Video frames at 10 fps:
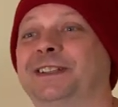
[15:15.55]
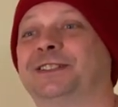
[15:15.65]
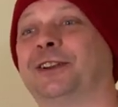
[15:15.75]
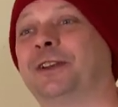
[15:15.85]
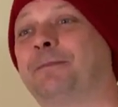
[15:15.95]

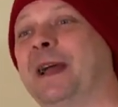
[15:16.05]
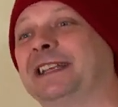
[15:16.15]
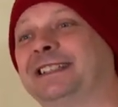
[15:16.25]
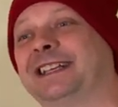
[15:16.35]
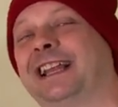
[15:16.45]
so you're
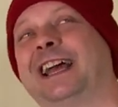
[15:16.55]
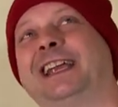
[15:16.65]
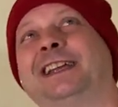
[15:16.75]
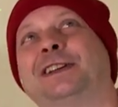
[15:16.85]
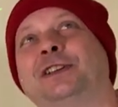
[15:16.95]
basically
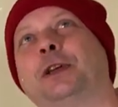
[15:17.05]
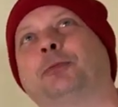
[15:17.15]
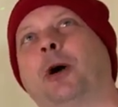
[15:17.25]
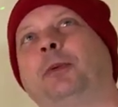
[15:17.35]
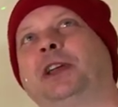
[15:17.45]
you're
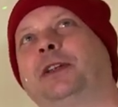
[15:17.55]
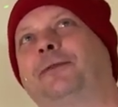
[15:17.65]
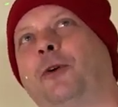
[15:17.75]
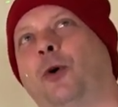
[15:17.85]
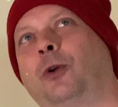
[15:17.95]
probably gonna
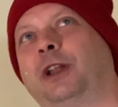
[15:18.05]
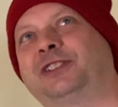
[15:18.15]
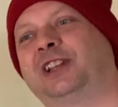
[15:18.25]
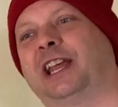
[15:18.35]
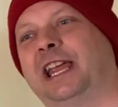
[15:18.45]
fall
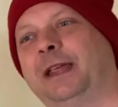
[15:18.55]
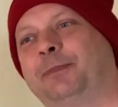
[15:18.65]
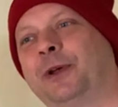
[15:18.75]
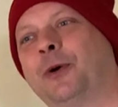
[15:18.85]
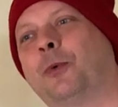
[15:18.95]
asleep,
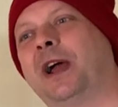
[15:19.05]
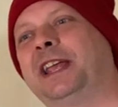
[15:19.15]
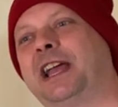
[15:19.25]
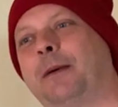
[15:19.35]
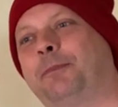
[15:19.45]

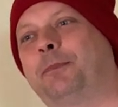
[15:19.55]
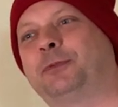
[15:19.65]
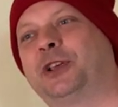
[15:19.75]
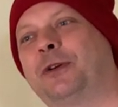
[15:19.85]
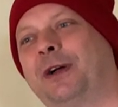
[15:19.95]
wake up
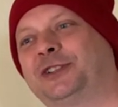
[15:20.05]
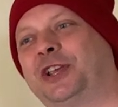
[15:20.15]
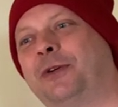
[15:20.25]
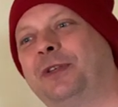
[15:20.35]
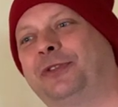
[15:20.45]
two or
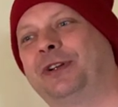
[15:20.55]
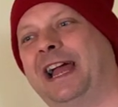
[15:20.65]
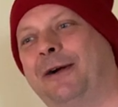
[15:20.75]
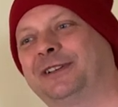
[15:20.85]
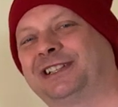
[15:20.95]
two or three
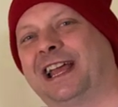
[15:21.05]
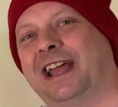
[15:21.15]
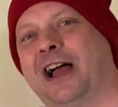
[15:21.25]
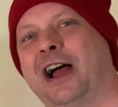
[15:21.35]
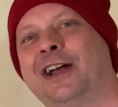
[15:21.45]
hours
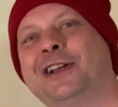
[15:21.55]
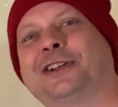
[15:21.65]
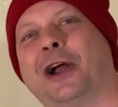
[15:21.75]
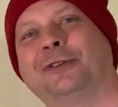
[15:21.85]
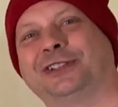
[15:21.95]
later,
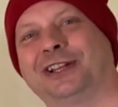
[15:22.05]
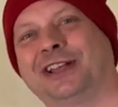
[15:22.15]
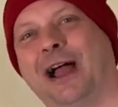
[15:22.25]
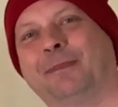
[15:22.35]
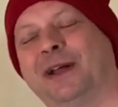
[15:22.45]
go to the
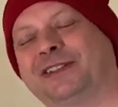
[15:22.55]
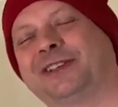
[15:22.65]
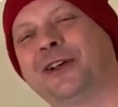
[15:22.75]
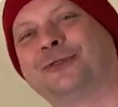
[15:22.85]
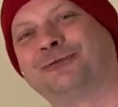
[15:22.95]
cupboards,
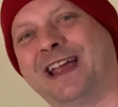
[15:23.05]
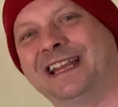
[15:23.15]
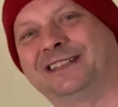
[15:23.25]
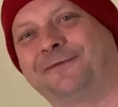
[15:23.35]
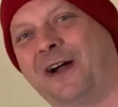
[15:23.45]

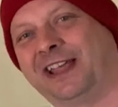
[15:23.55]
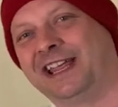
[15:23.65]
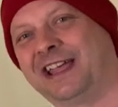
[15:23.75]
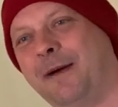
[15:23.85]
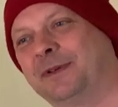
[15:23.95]
raid the
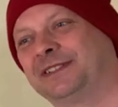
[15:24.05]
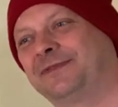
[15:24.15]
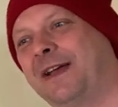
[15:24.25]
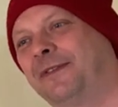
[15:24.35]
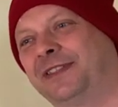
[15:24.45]
fucking cupboards
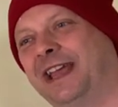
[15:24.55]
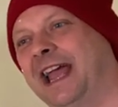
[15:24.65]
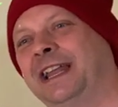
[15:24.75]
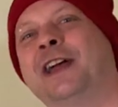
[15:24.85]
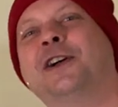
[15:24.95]
of
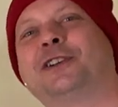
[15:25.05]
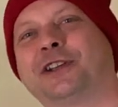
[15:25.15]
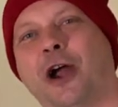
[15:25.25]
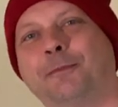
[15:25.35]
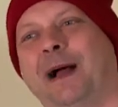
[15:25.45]
everything,
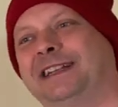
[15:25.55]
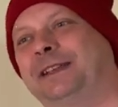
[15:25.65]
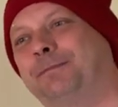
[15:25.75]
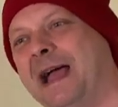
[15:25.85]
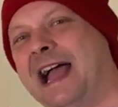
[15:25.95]
go back
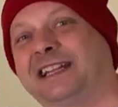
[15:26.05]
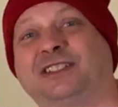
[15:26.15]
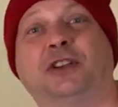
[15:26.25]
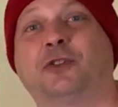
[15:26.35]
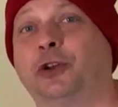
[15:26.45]
to bed,
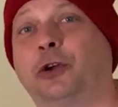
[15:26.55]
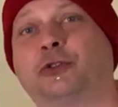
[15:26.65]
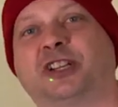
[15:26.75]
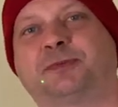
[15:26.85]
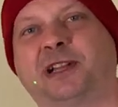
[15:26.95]
and you've got no
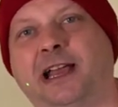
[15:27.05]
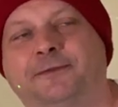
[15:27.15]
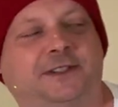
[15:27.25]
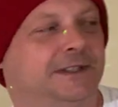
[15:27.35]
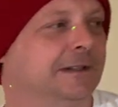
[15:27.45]
crisps
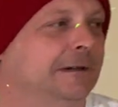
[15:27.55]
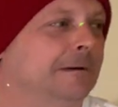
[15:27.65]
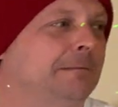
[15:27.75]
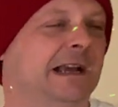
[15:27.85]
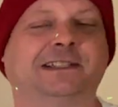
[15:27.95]
left,
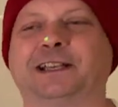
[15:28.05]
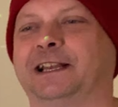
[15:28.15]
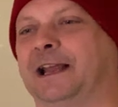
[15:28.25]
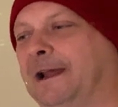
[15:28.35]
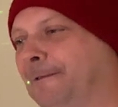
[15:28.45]

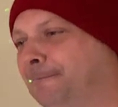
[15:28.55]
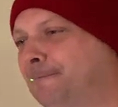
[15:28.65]
basically.